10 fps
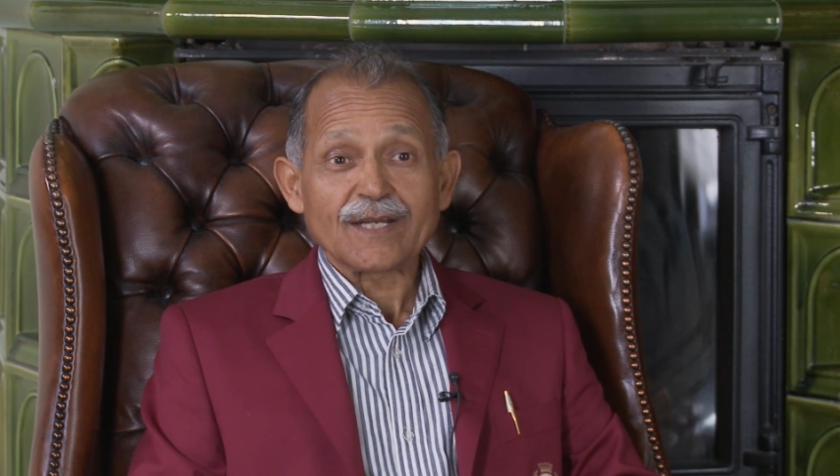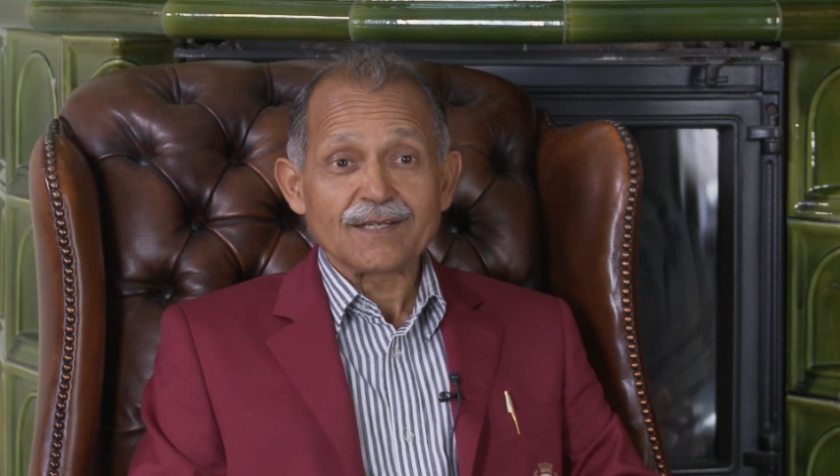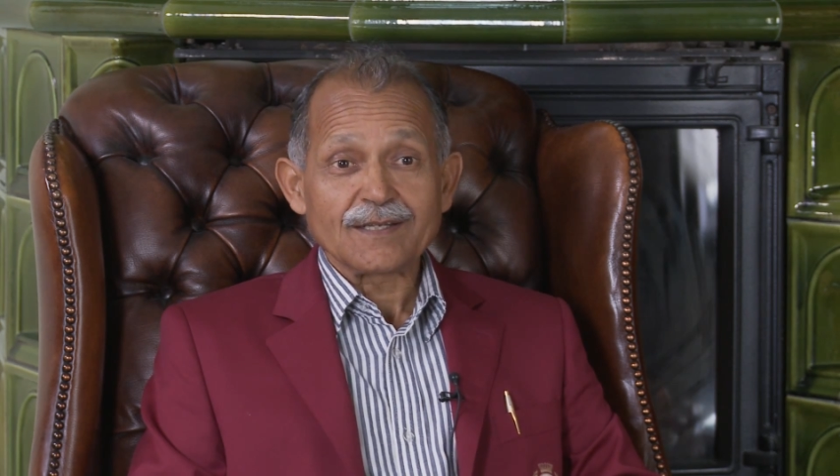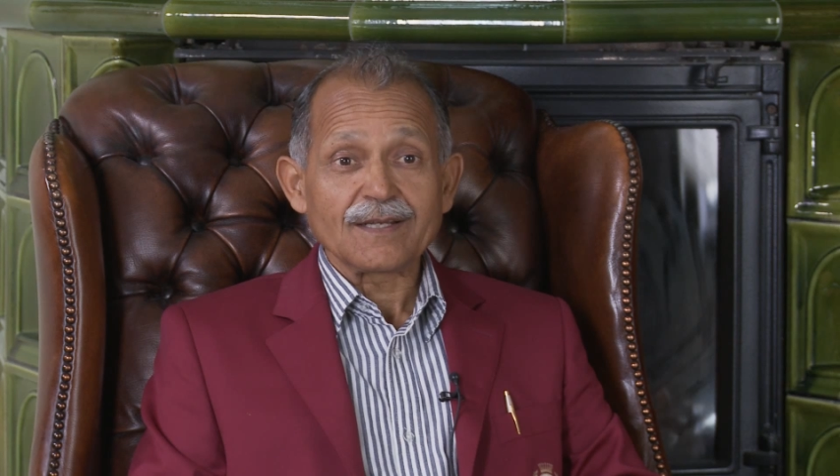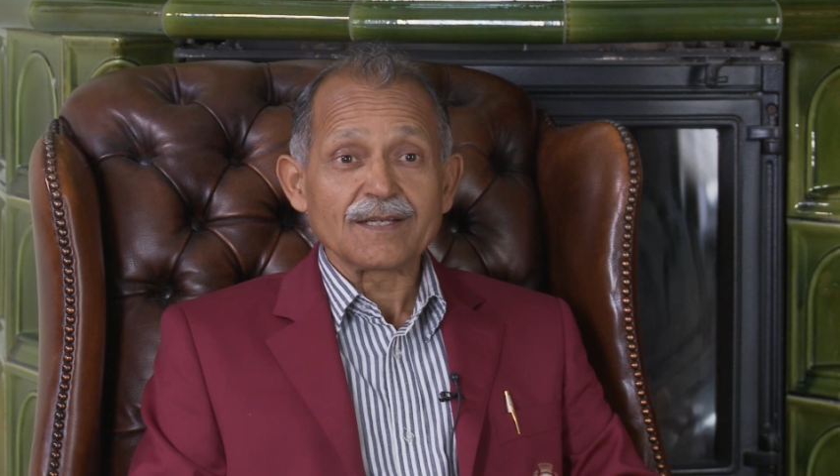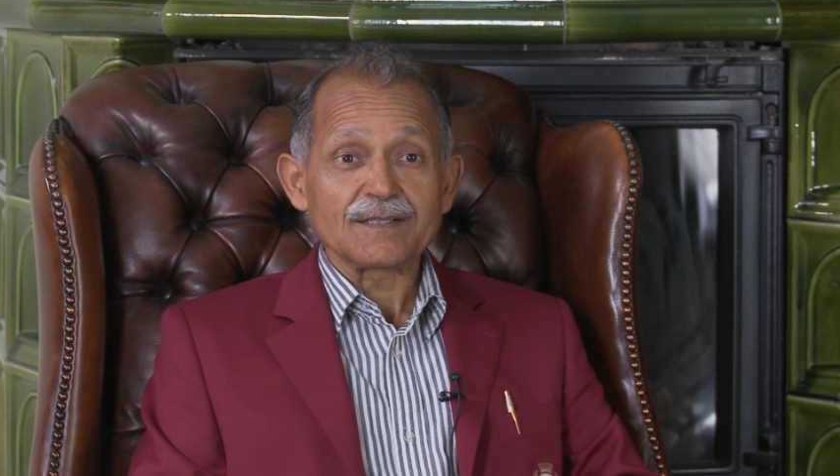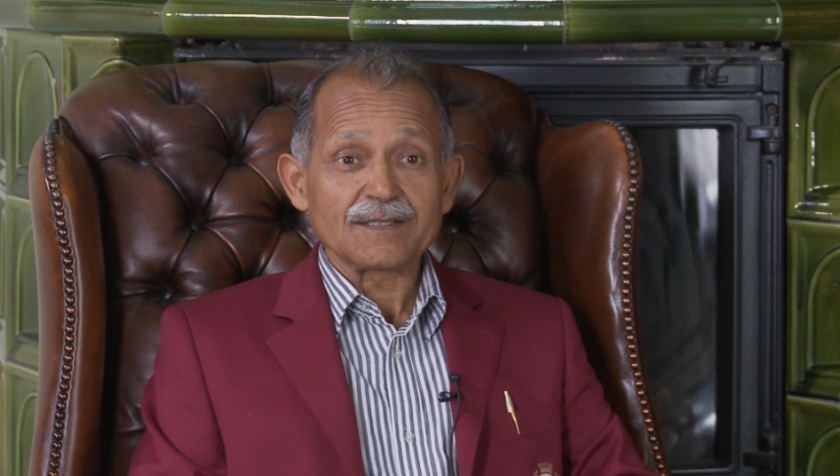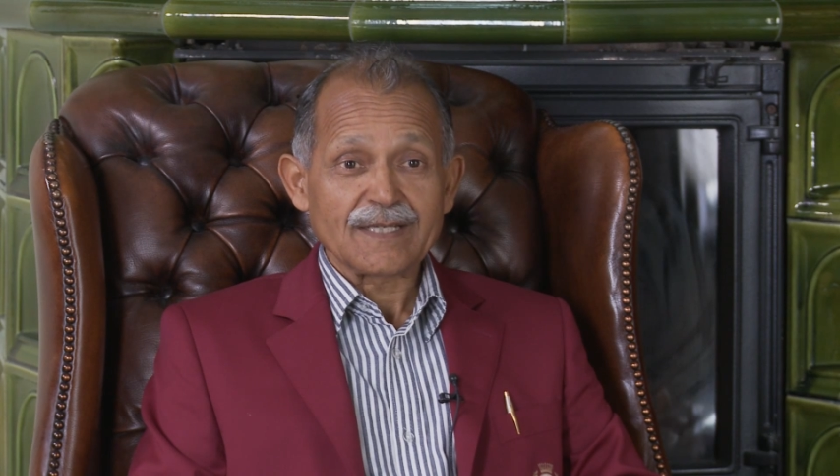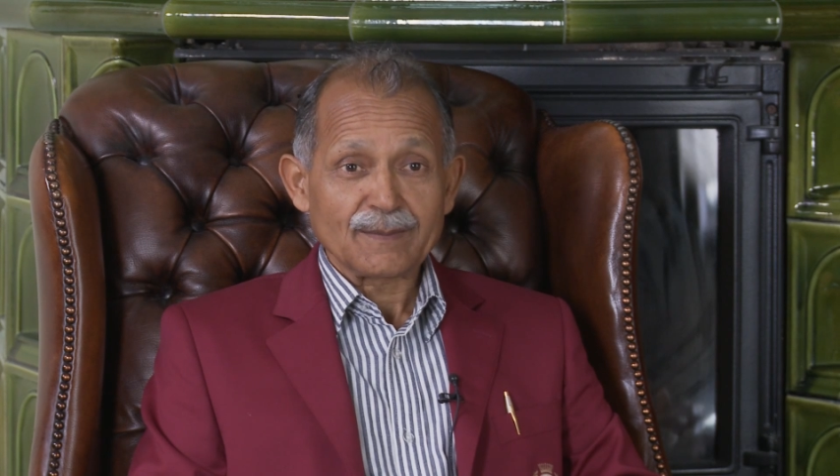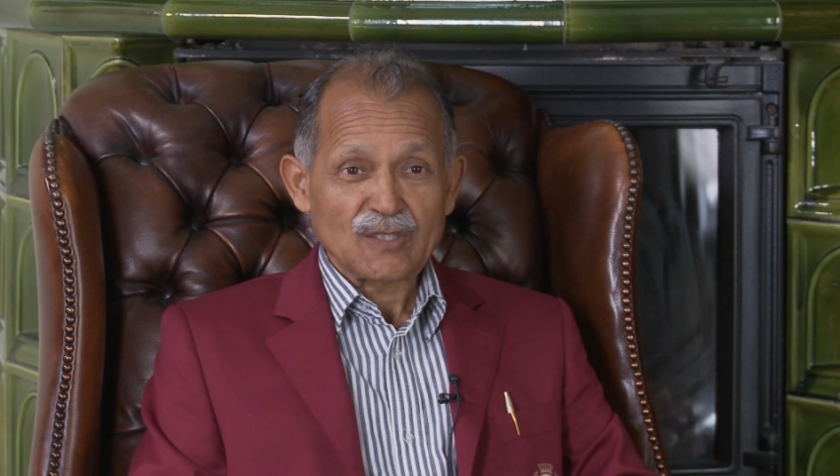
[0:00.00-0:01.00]
added
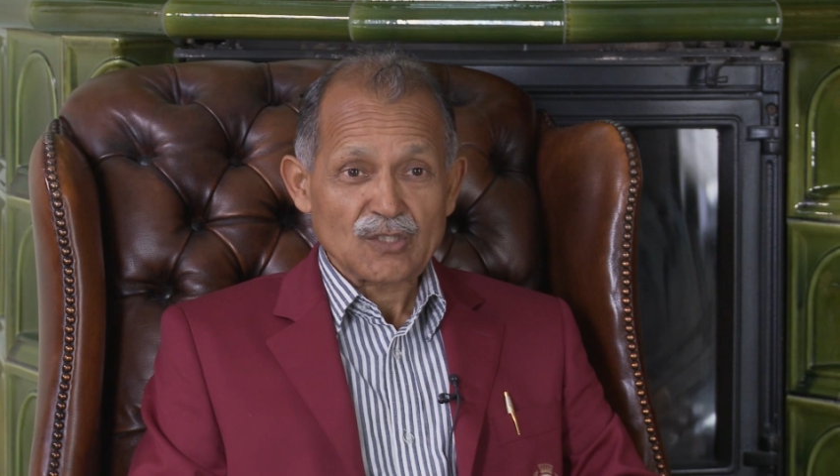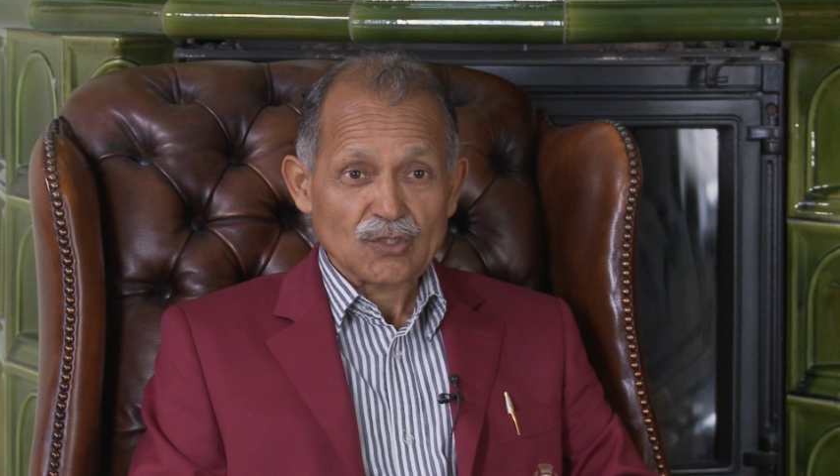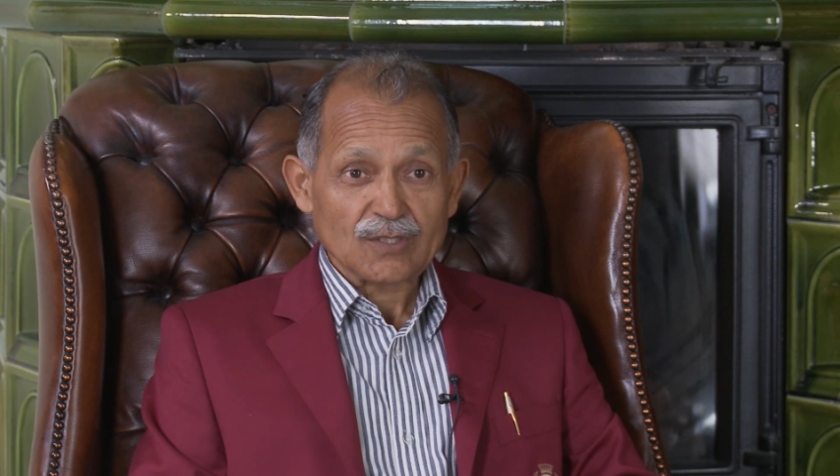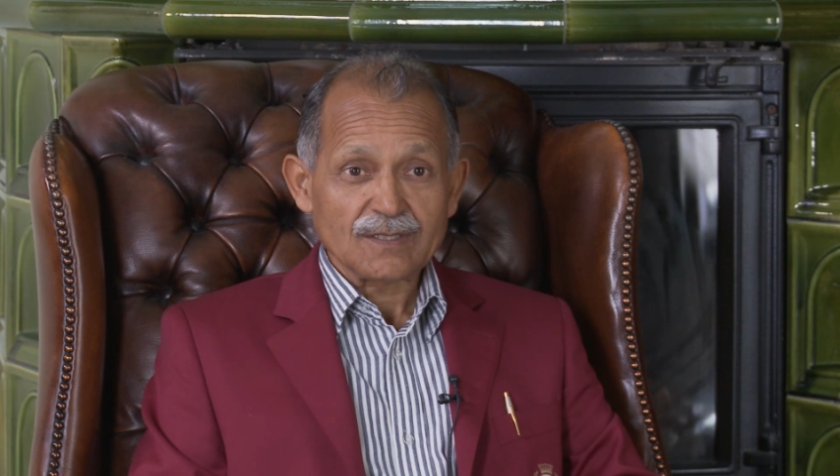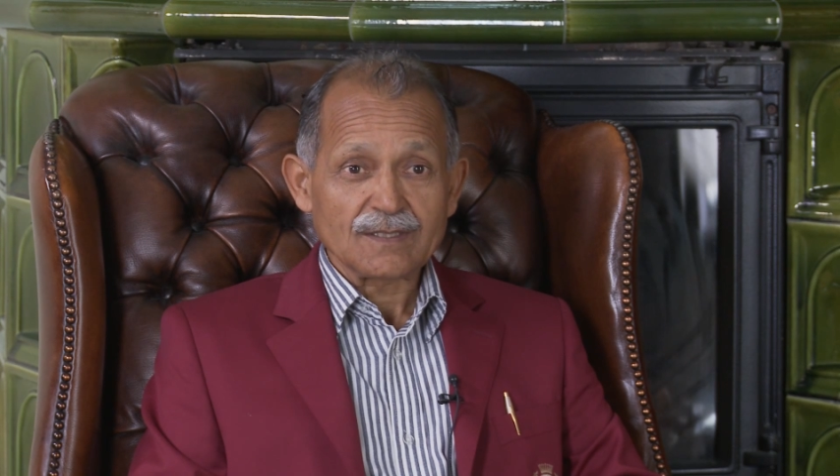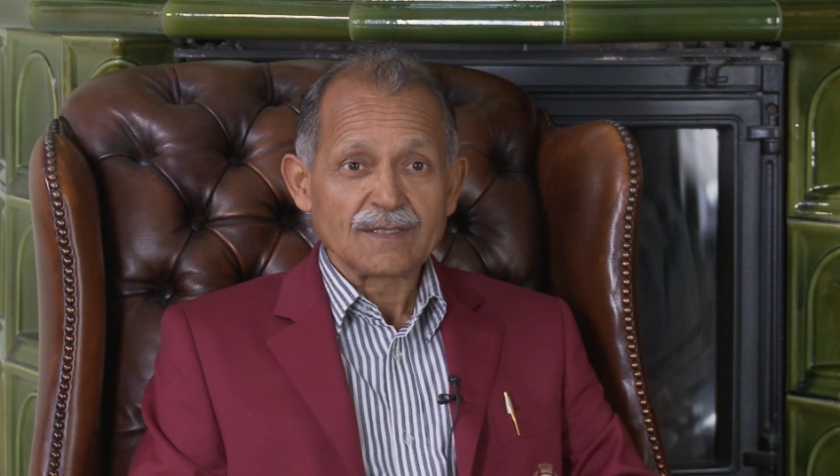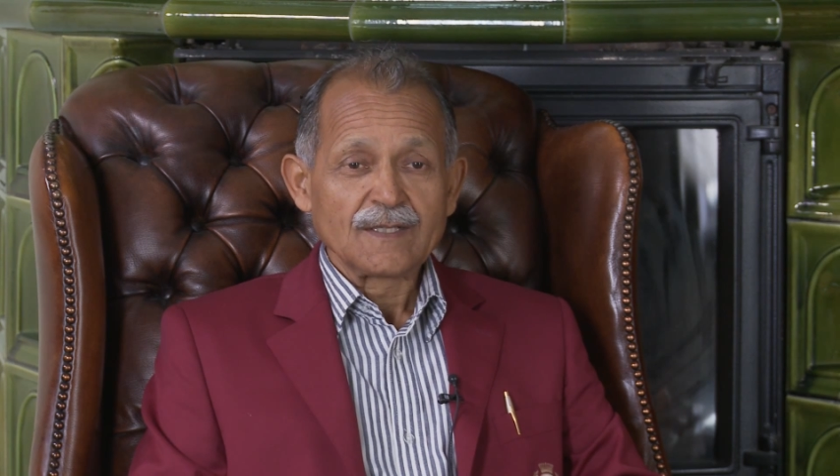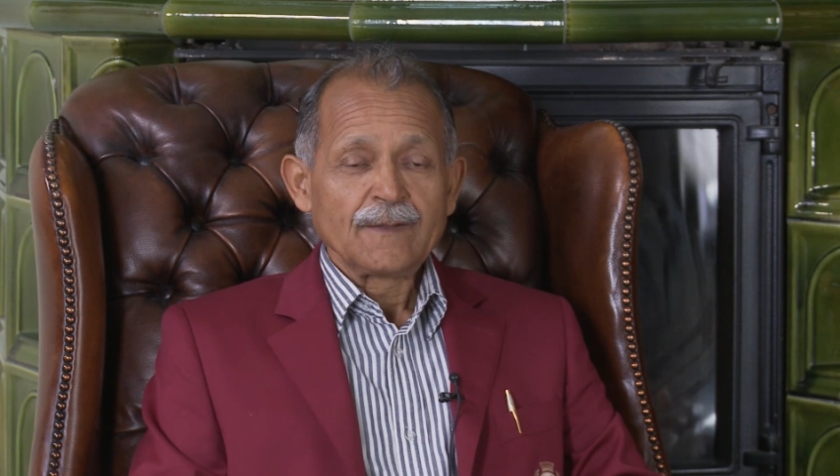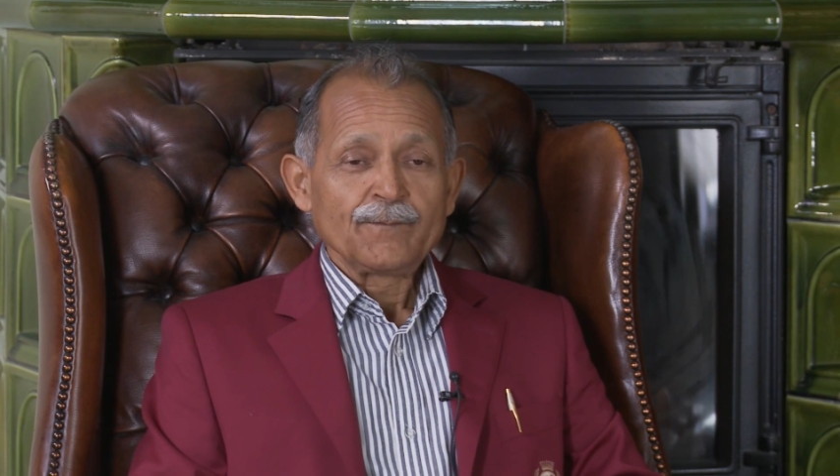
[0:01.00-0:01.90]
another dimension.